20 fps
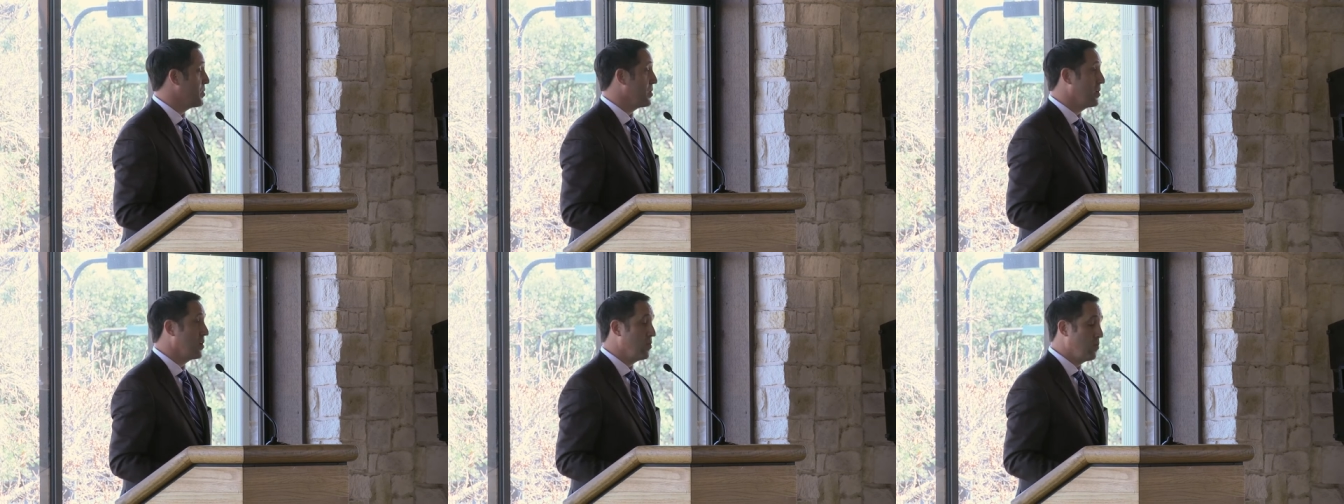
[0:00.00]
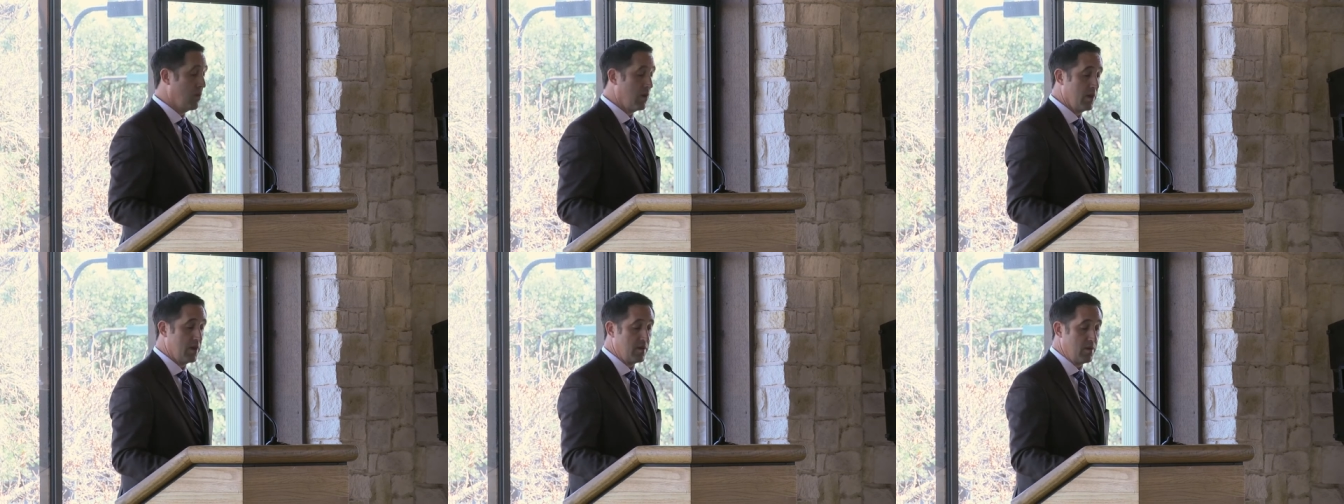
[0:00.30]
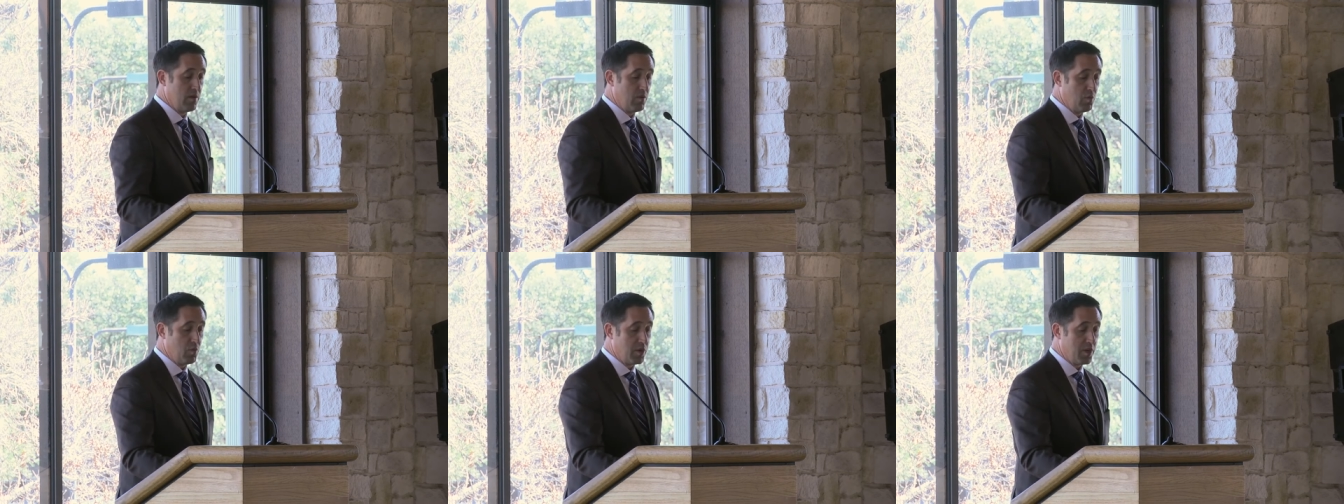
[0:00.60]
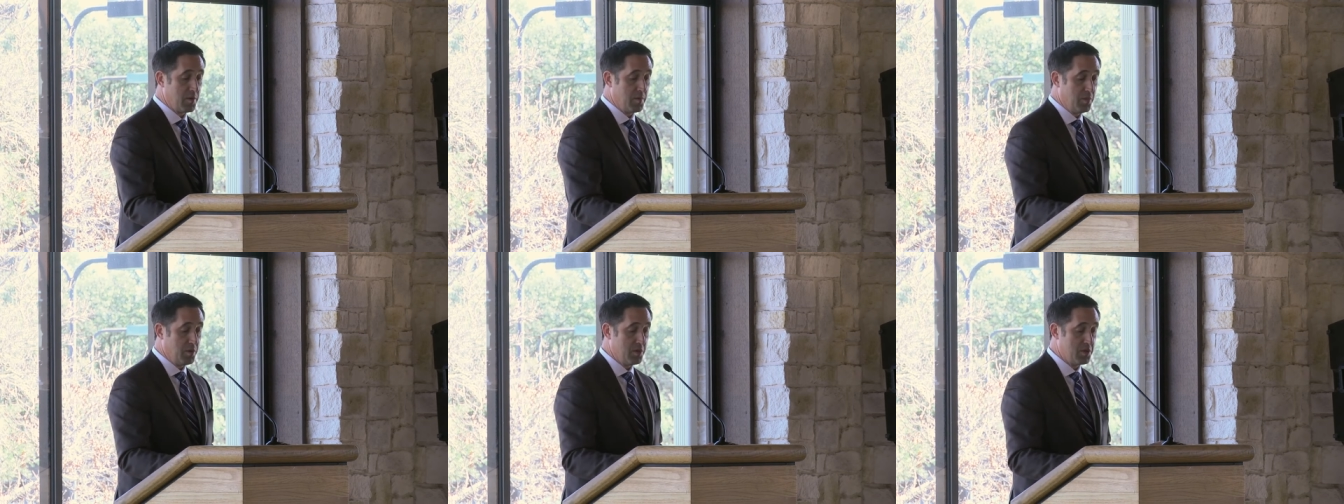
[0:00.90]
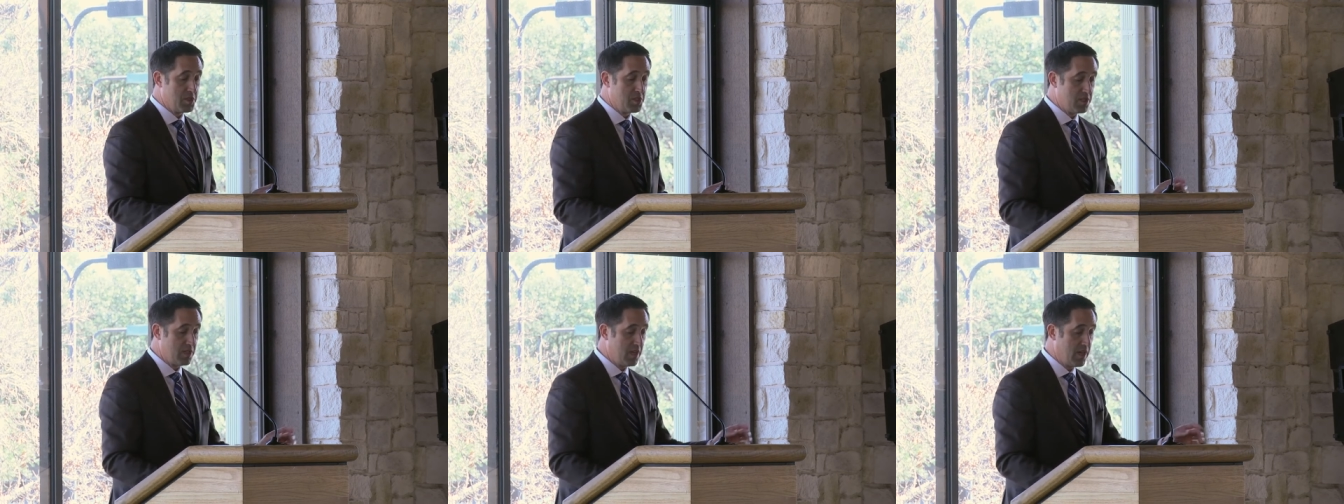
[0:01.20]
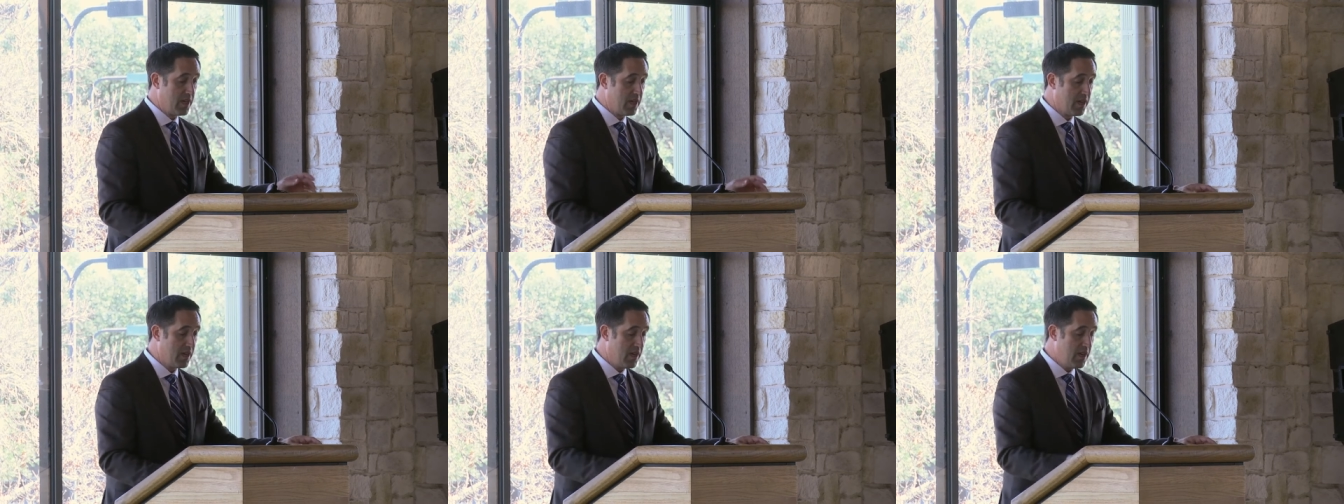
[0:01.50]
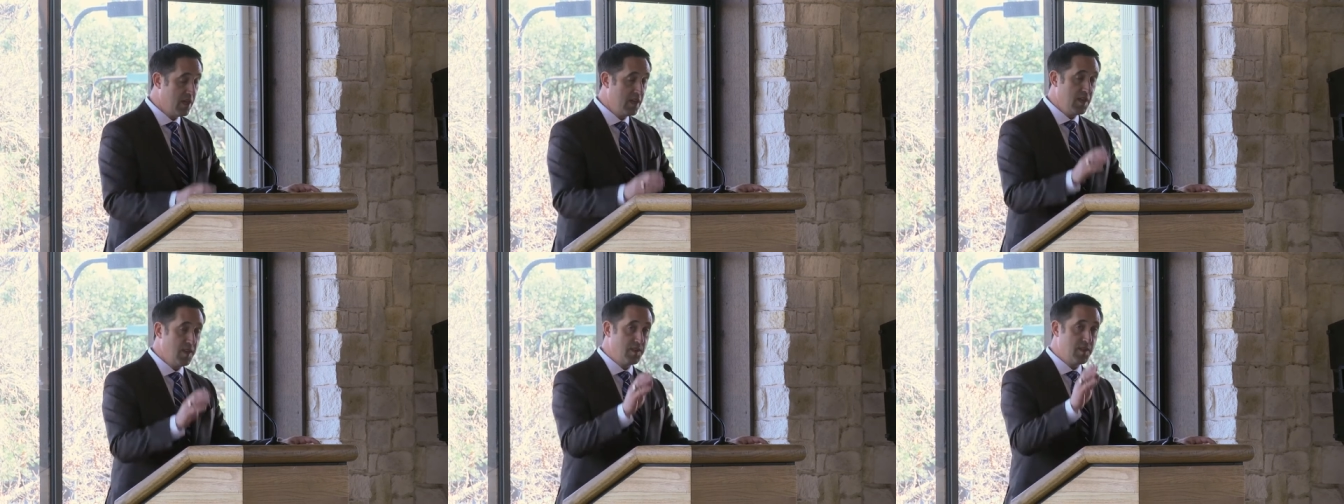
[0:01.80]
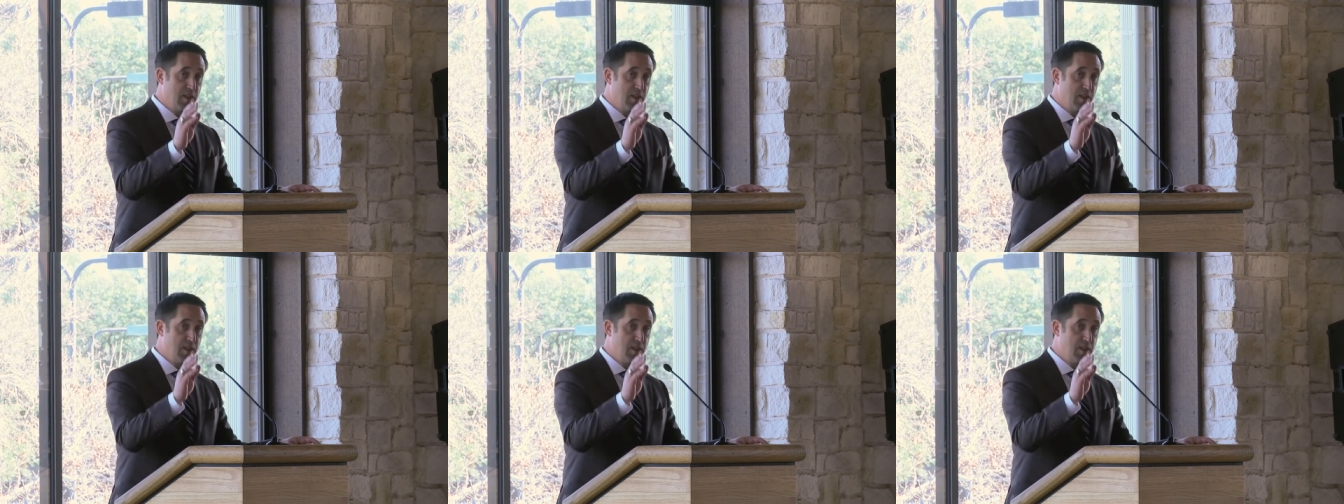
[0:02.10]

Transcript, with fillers: you know what, we appreciate